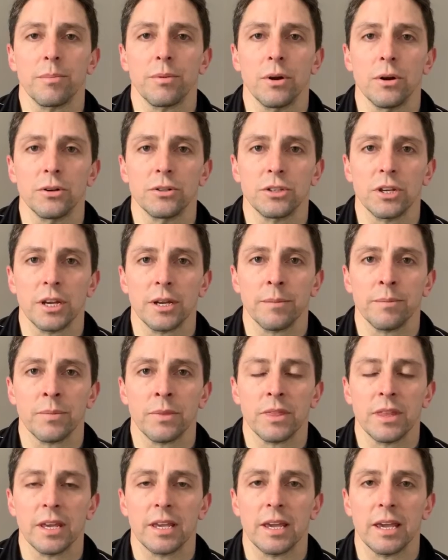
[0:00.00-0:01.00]
approaching
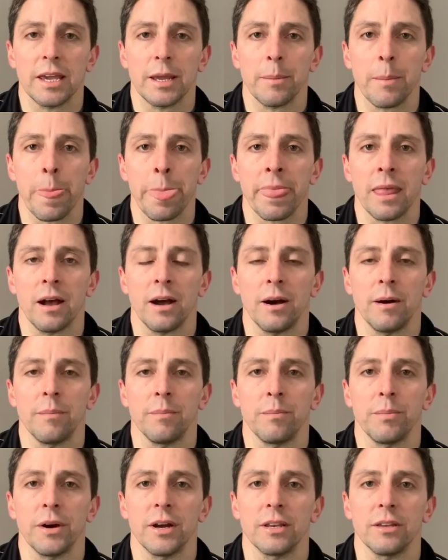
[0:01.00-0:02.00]
the game,
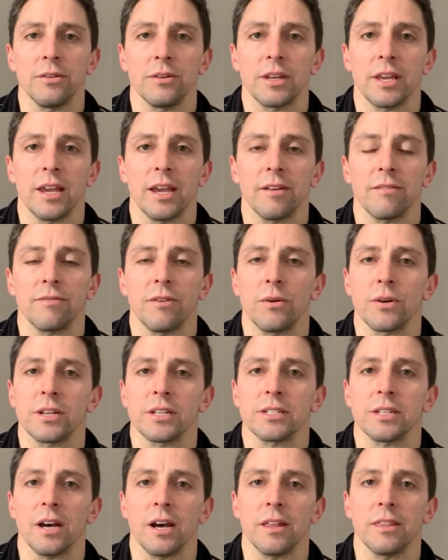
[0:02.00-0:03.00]
but you can't
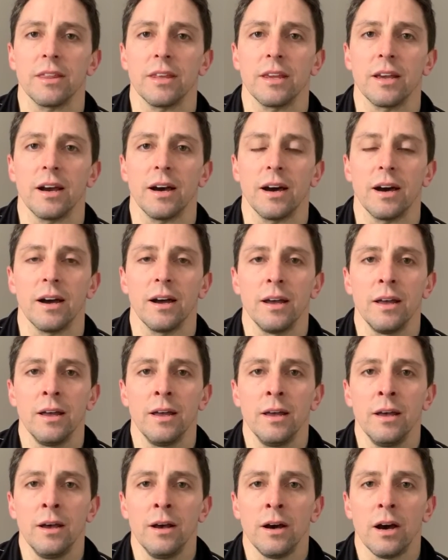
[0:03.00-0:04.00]
focus on the
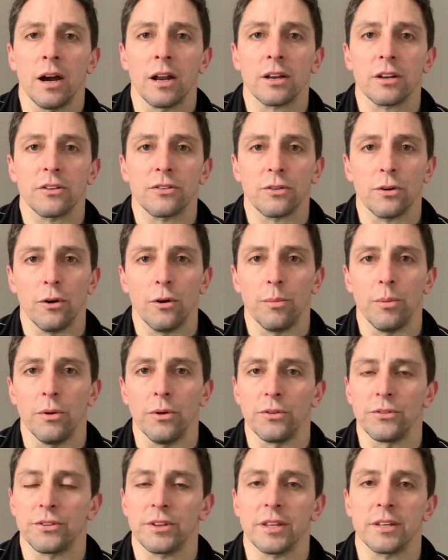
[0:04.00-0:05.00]

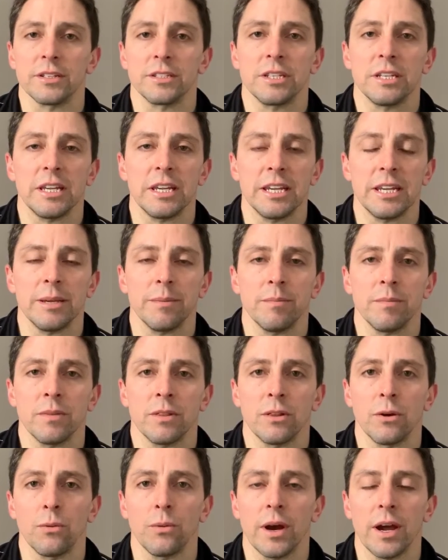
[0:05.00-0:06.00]
uncontrollables, the other team,
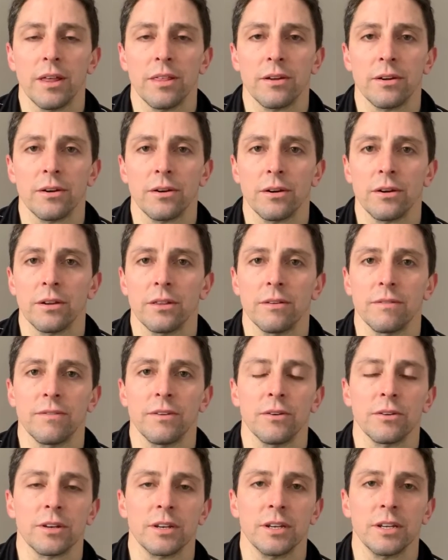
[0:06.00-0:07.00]
the weather, the
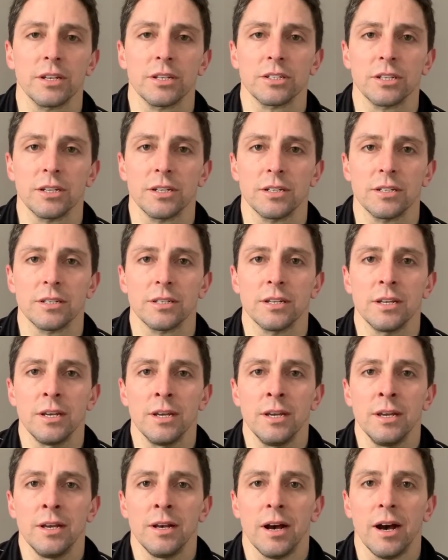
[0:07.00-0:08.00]
field conditions,
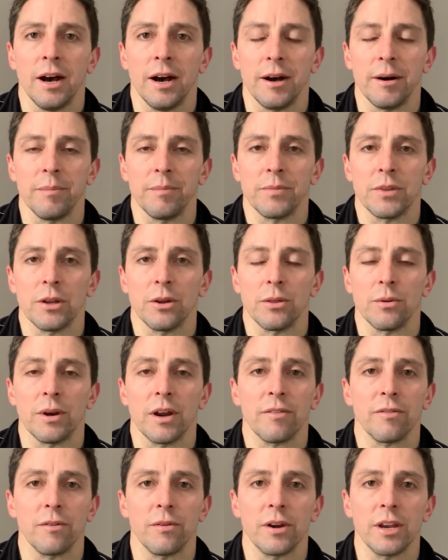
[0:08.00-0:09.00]
the
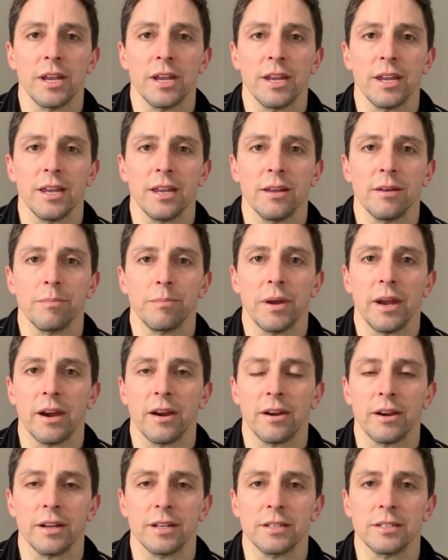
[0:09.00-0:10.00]
referee,
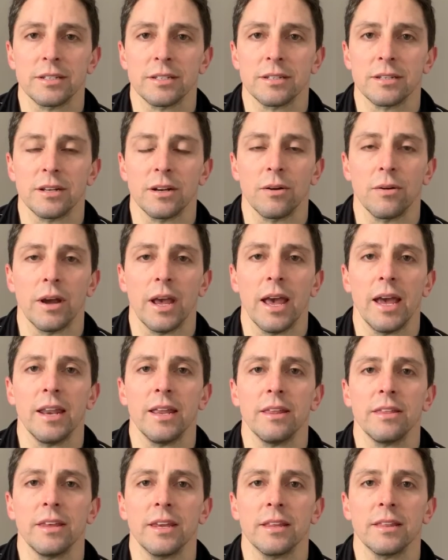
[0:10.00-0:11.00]
parents,
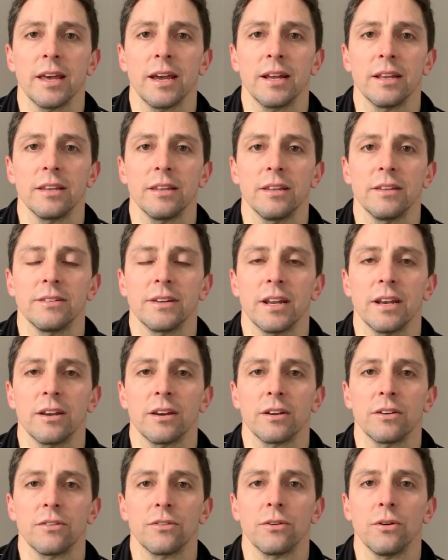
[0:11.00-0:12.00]
anything that is out of
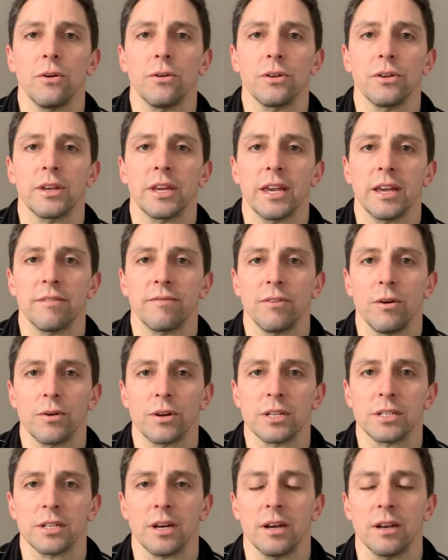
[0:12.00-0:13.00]
your control you can't
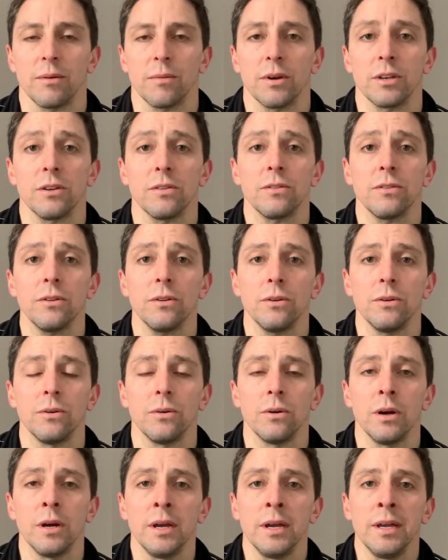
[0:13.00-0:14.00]
focus on. And when you
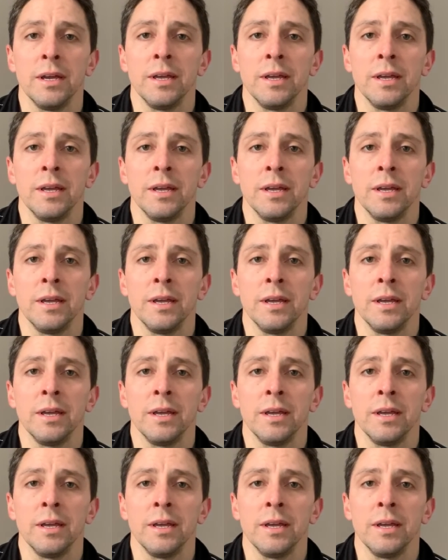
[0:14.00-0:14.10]
do,